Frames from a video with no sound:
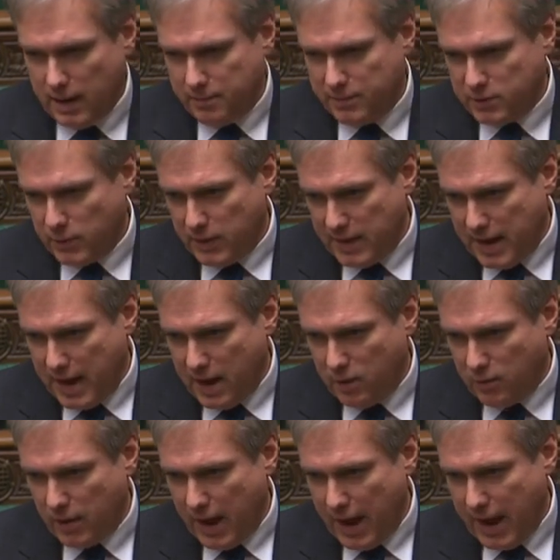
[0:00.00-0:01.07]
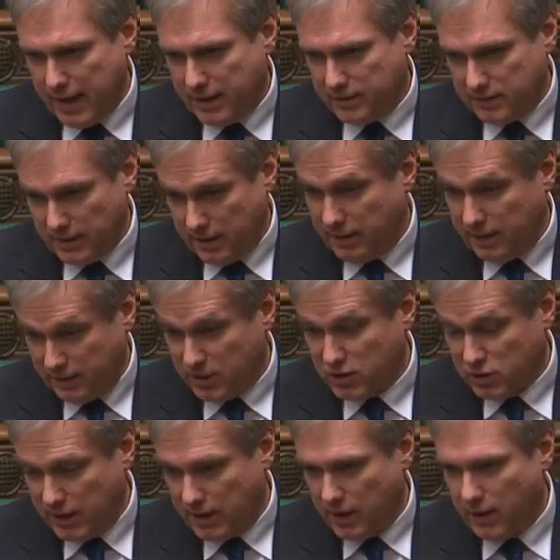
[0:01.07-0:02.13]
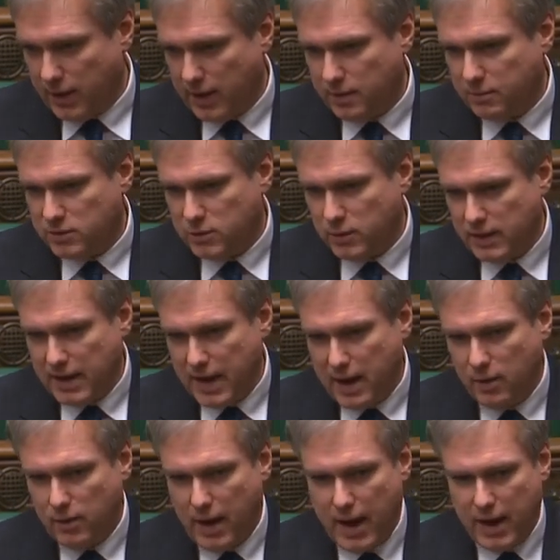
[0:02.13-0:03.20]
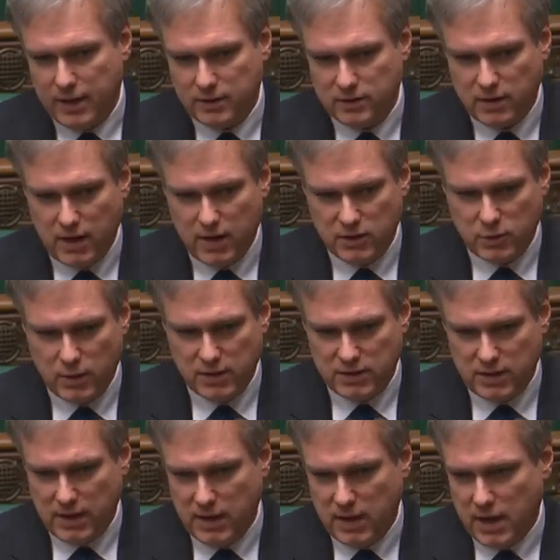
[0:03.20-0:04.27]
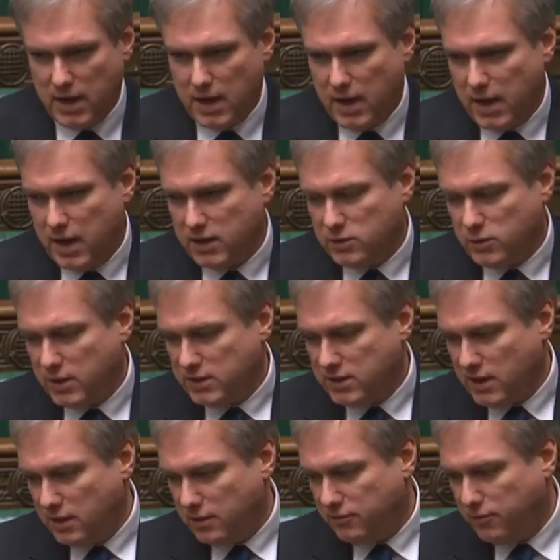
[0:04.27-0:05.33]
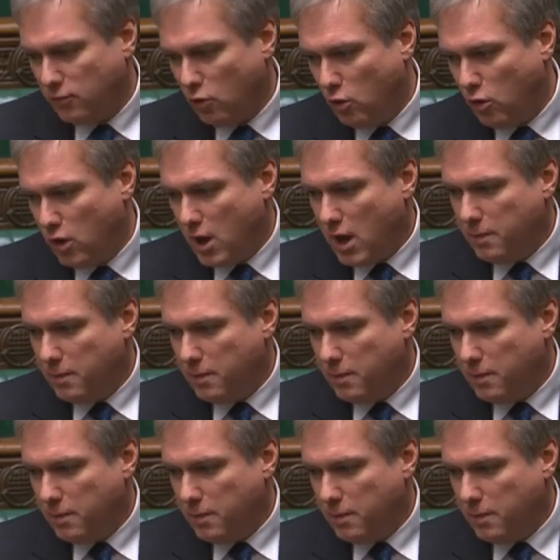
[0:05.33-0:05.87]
between now and additionally going in between now and 2024,